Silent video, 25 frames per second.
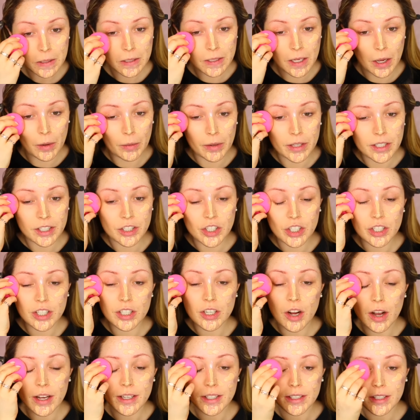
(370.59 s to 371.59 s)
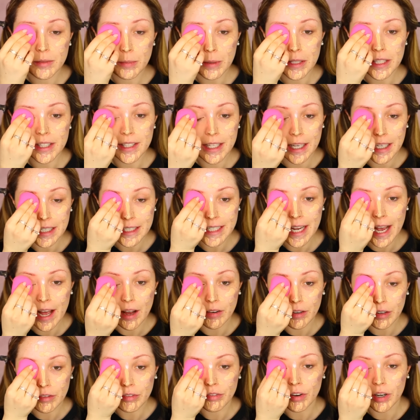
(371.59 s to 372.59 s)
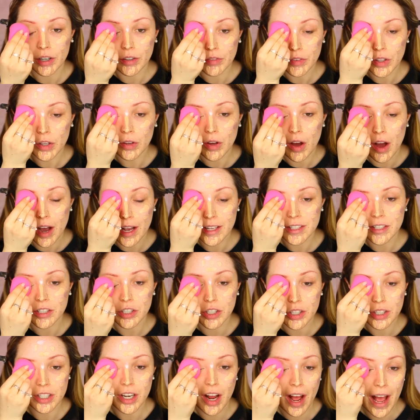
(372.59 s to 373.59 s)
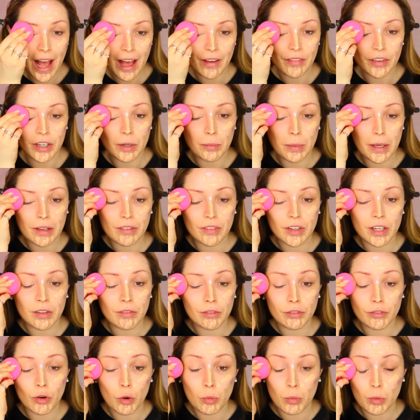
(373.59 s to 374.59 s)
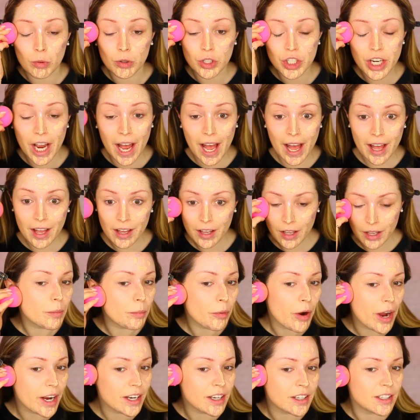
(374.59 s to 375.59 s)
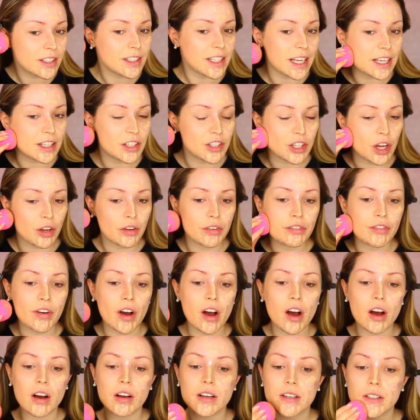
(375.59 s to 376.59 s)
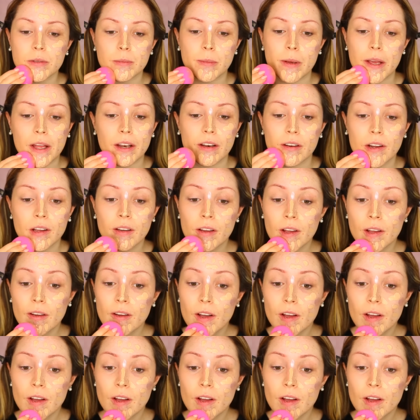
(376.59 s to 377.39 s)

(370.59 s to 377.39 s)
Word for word: So it's just nice to be sitting down in front of you guys and just like having a bit of an informal chat. The pregnancy so far has been